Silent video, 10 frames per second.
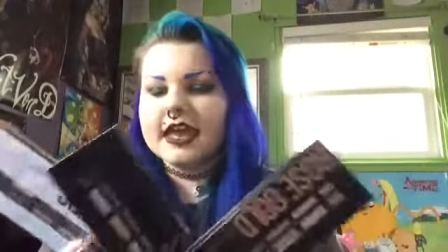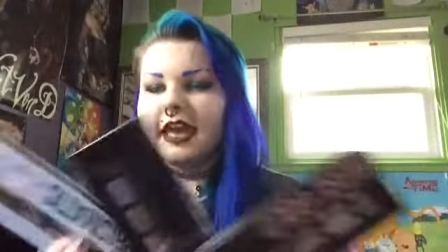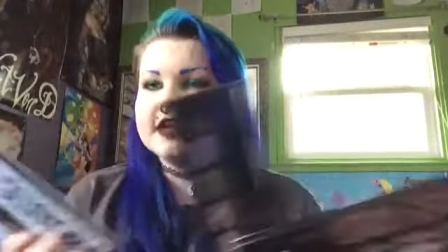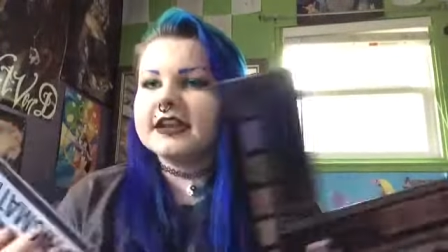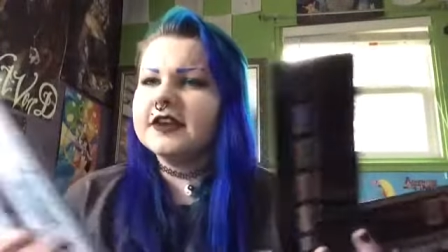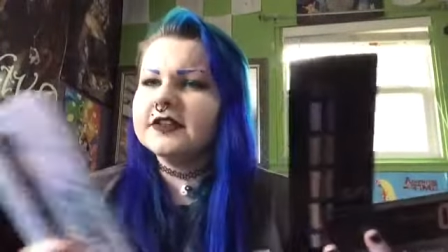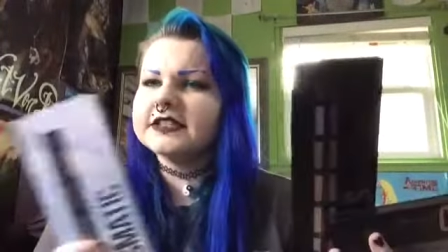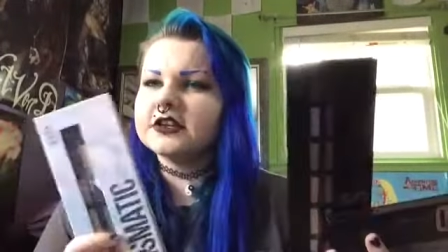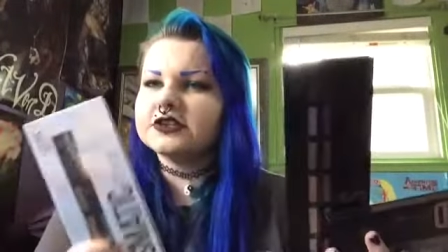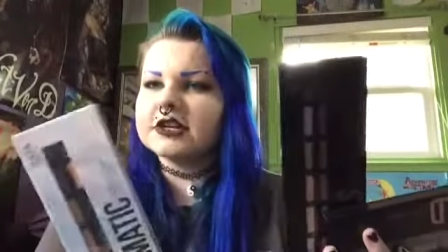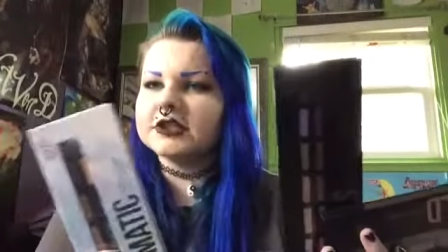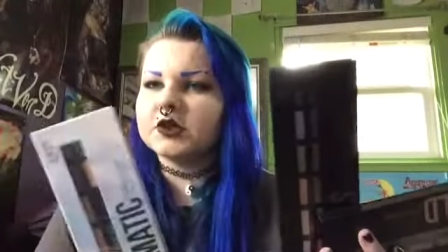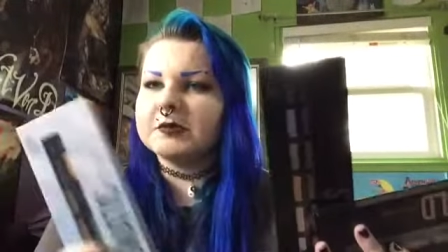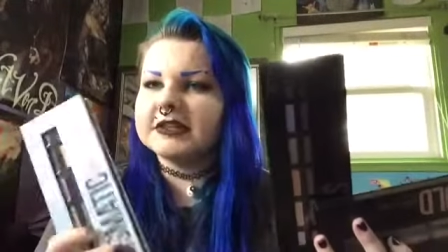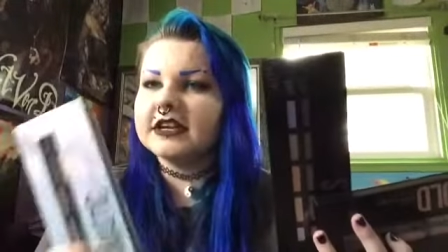And I know these aren't
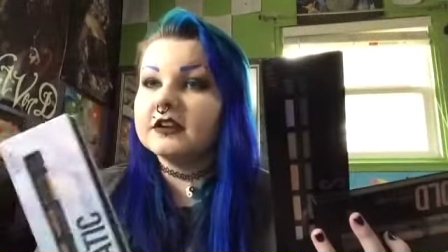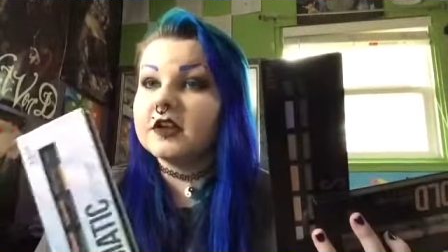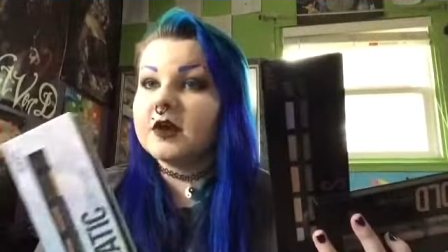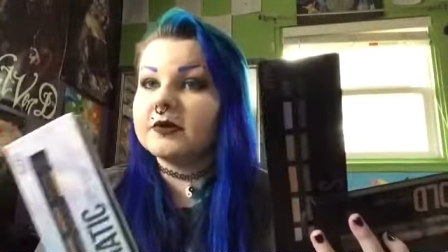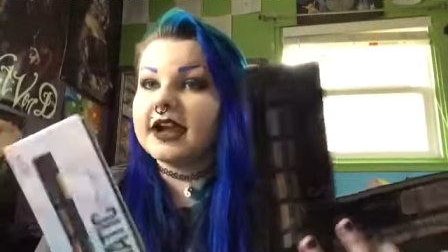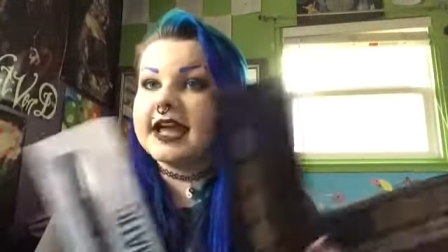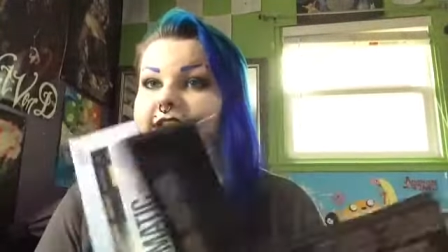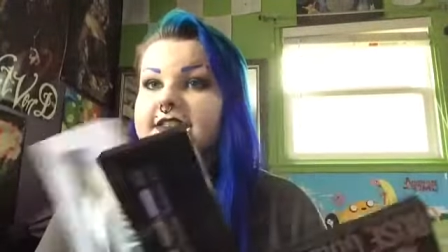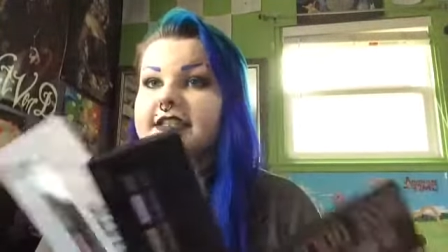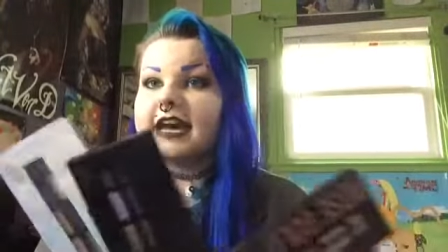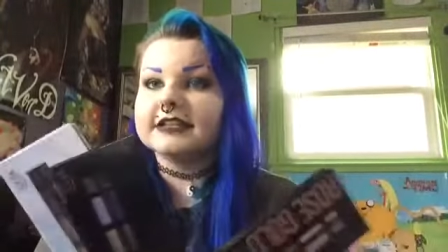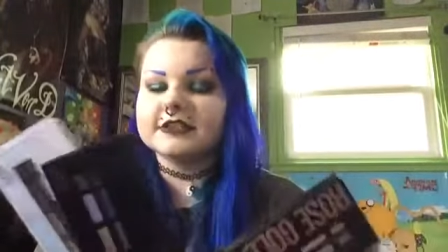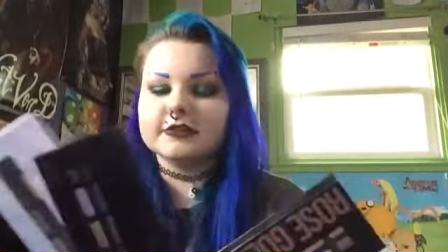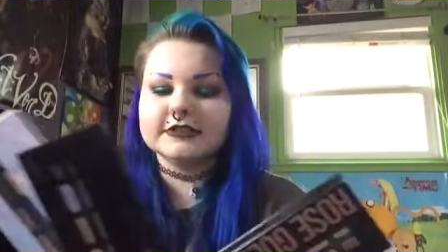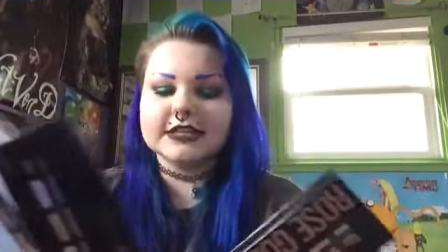drugstore, but they're lower end that
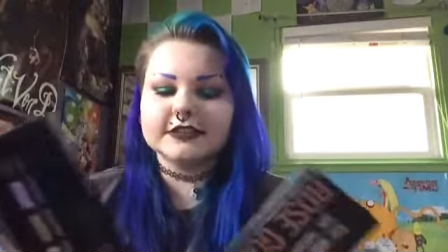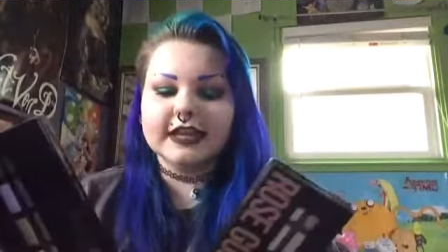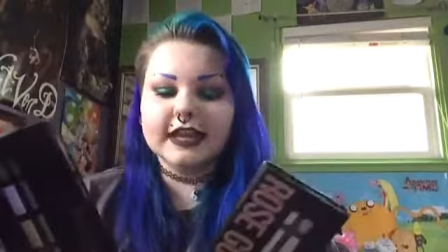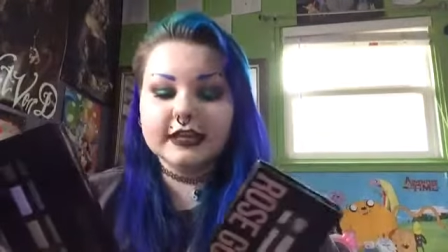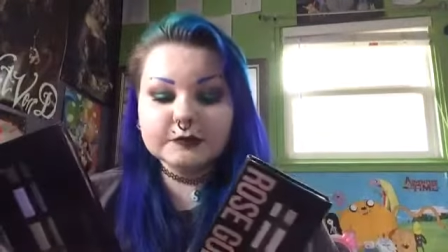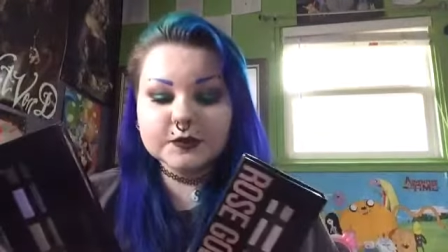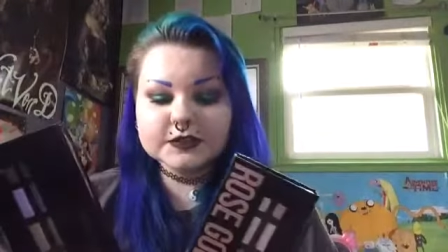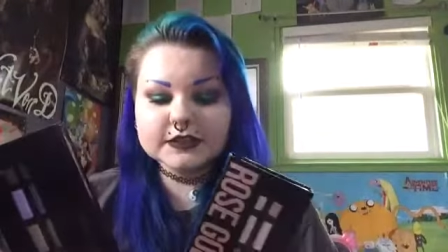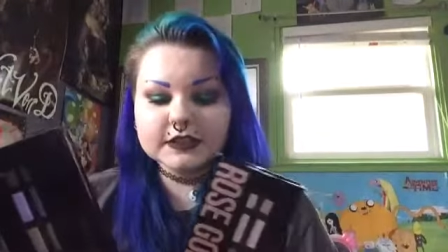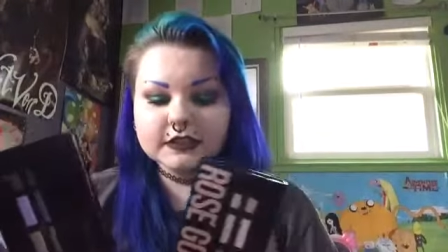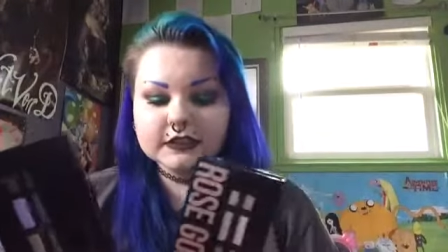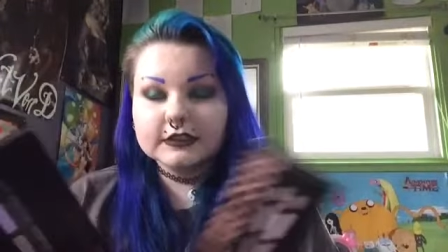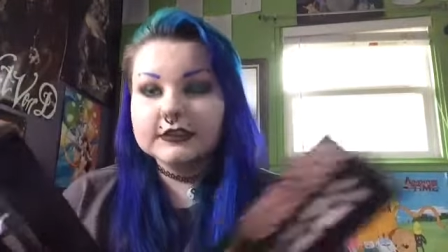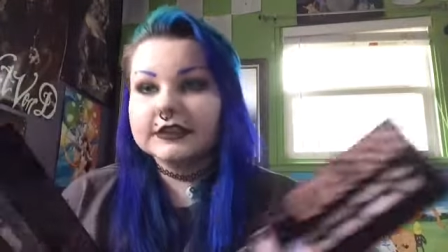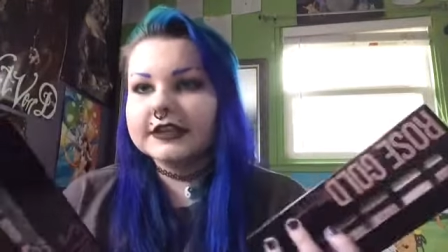don't test on animals.
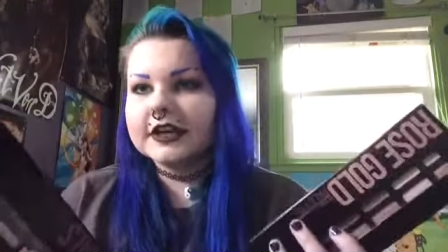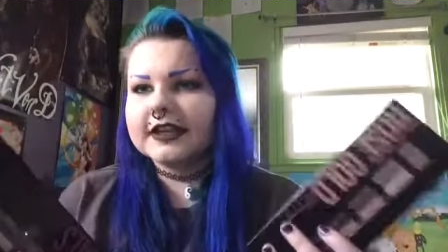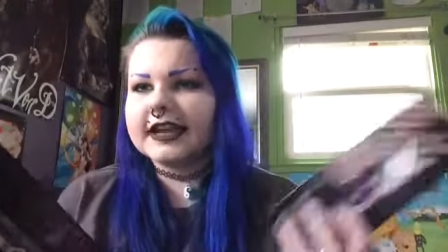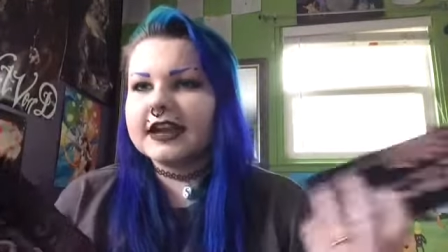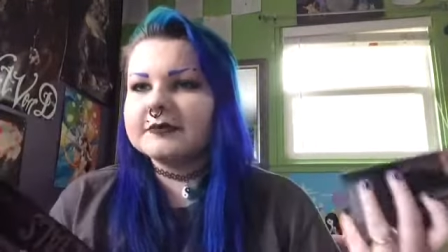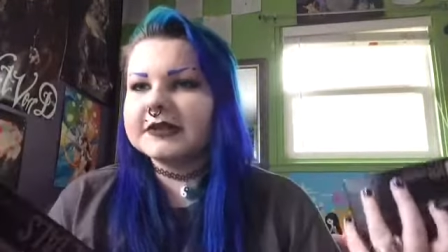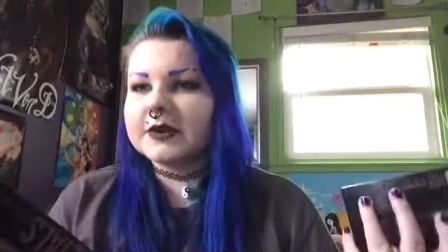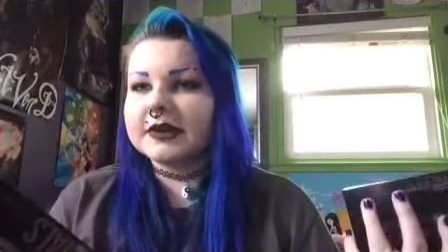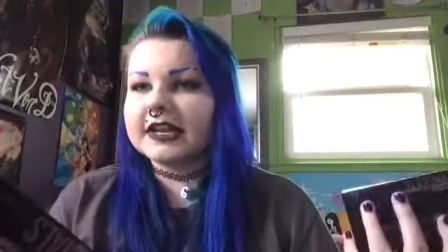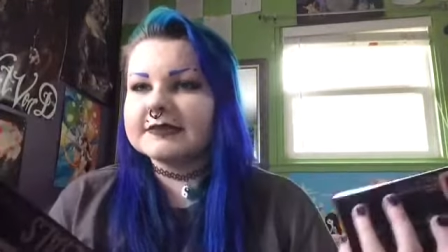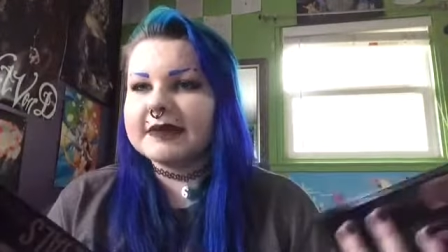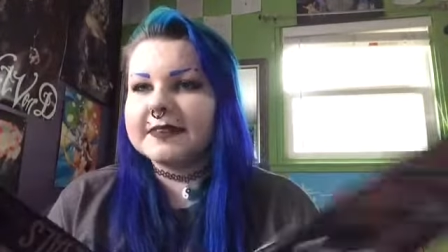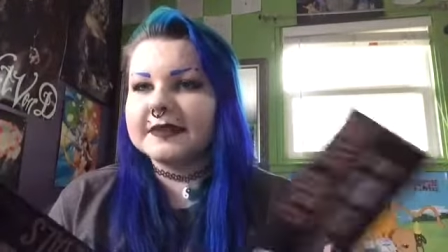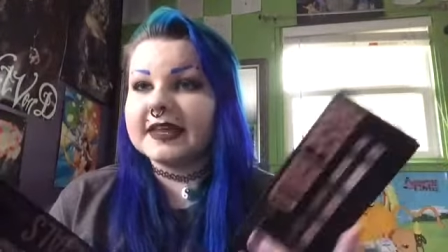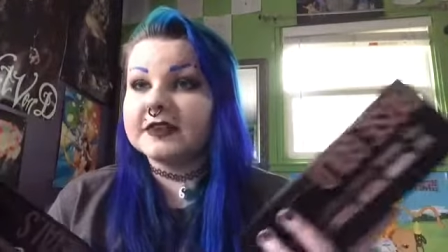You know, like, I don't mean lower end as a bad
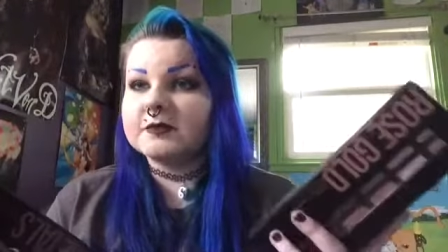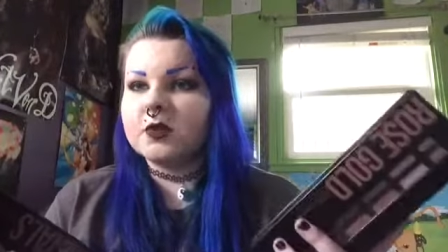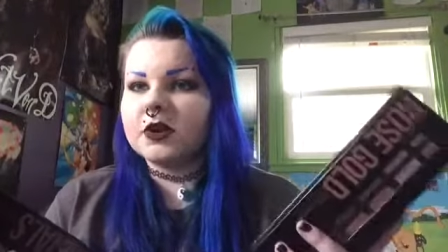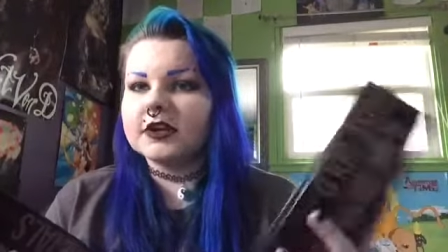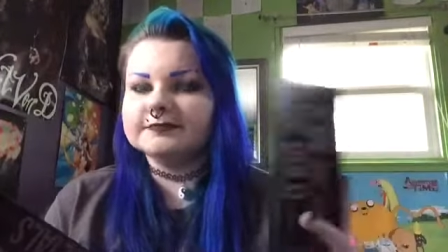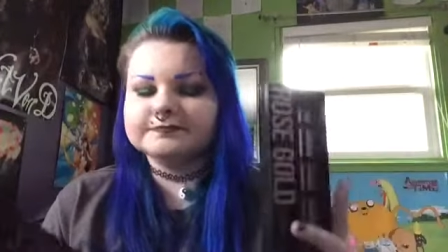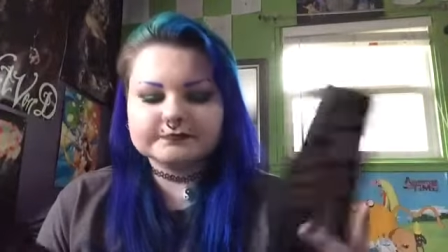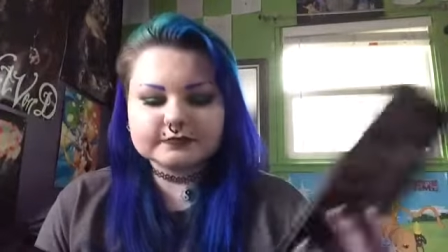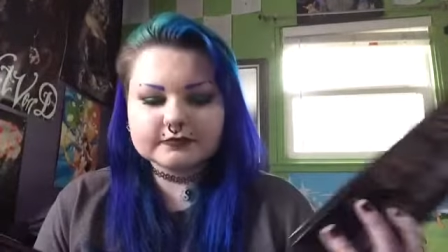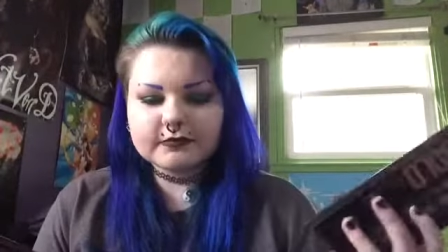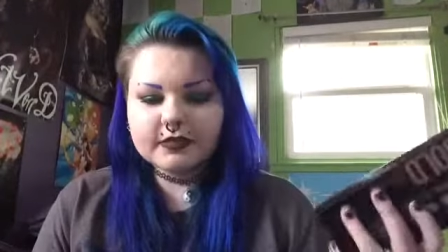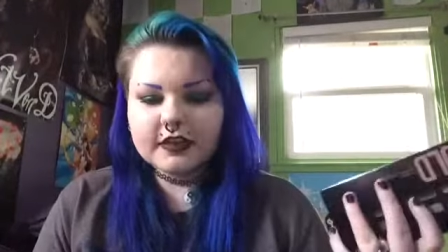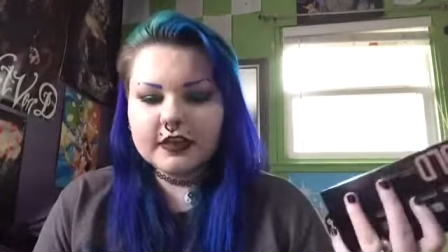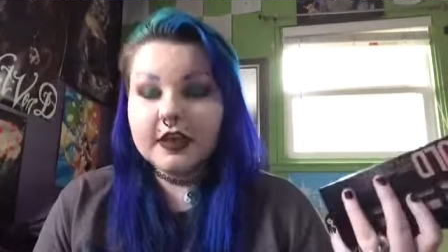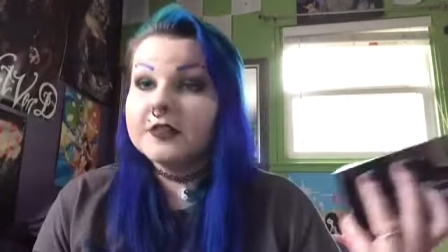thing. Like, they're
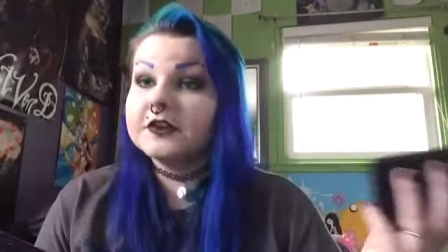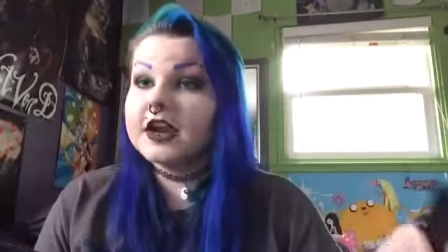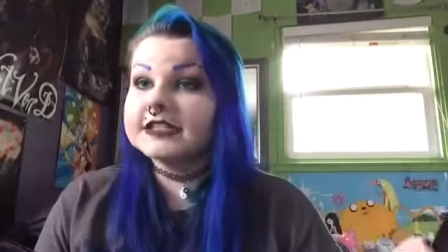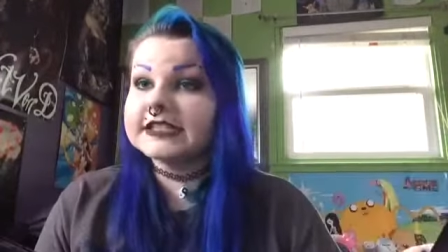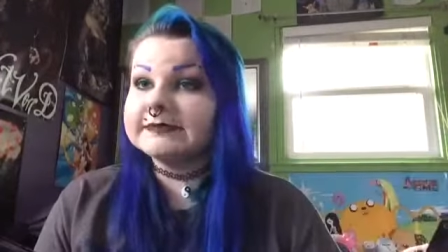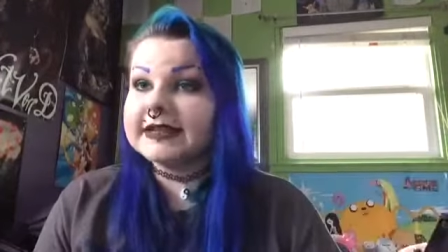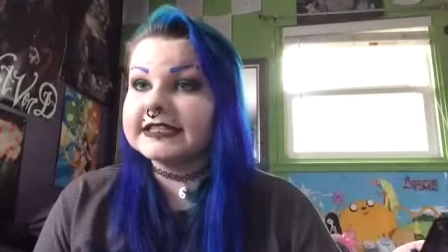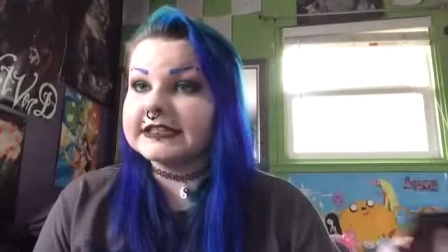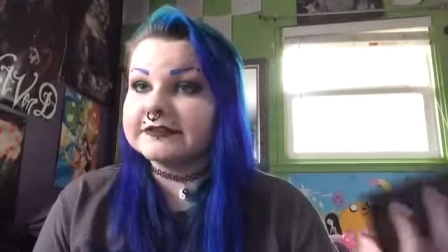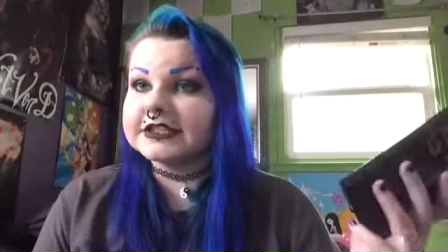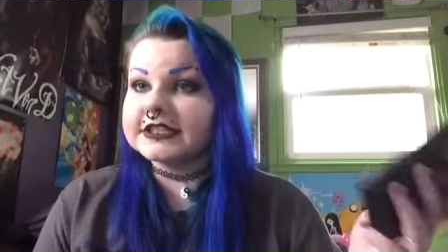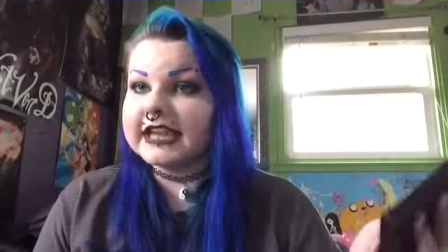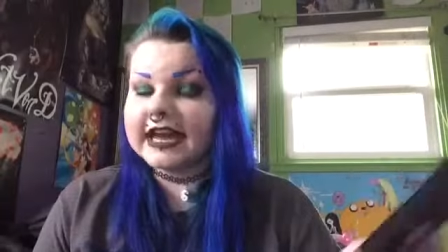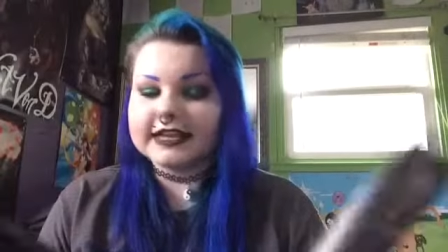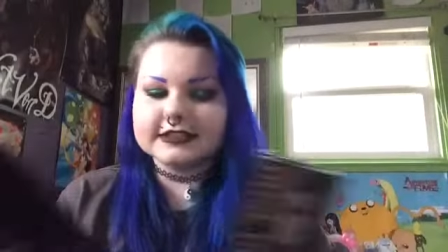not as expensive, which is
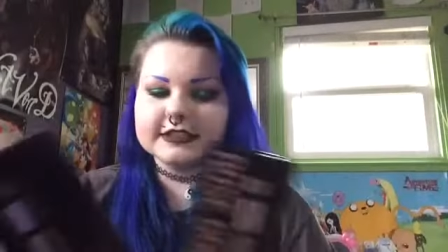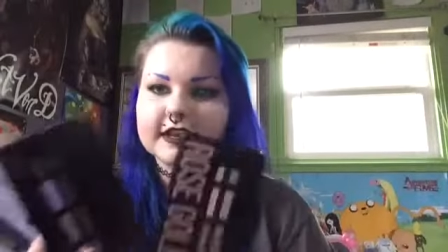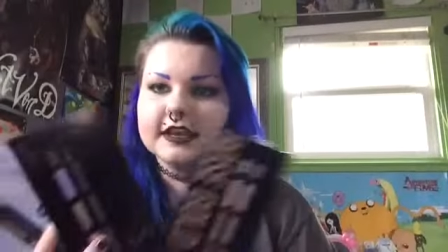nice.